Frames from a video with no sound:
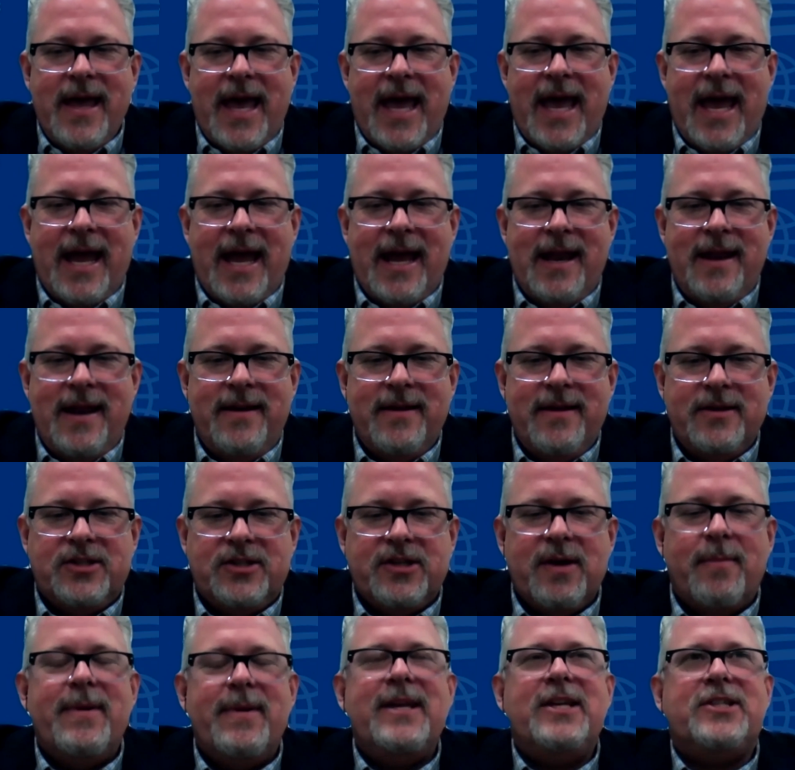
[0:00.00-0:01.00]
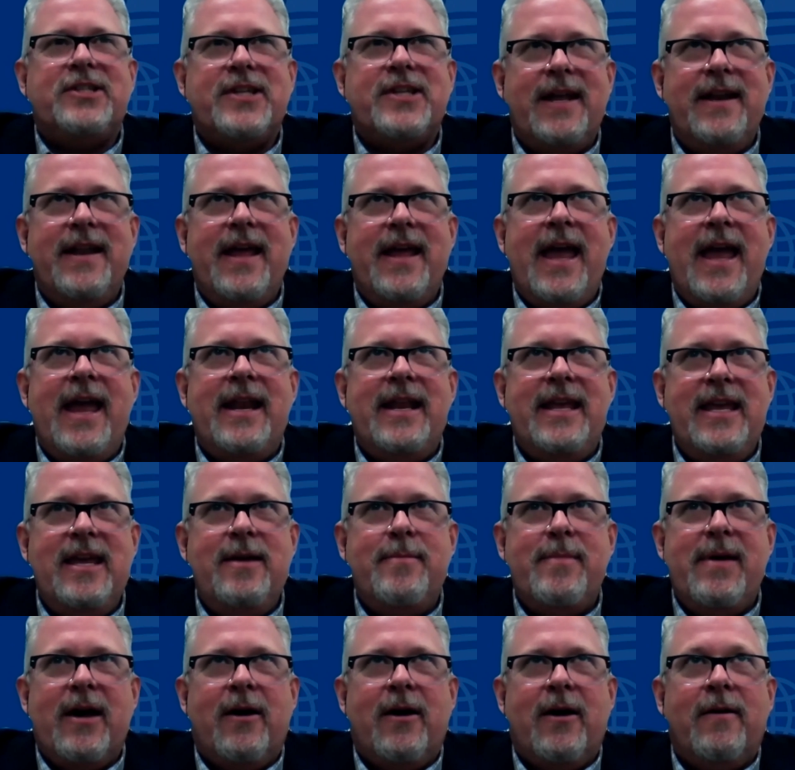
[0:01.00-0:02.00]
And somebody sent an
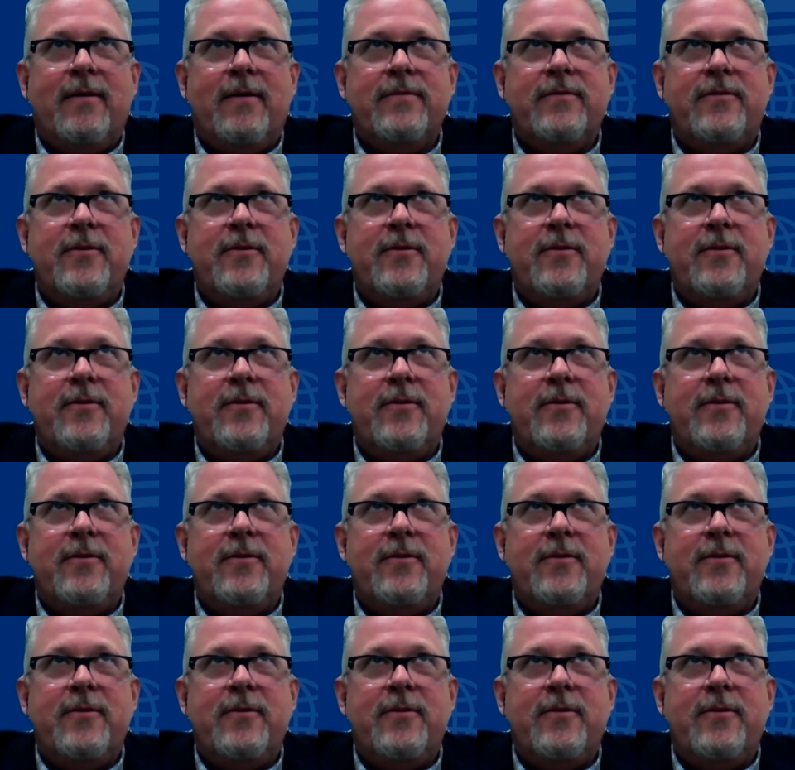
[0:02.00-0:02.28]
email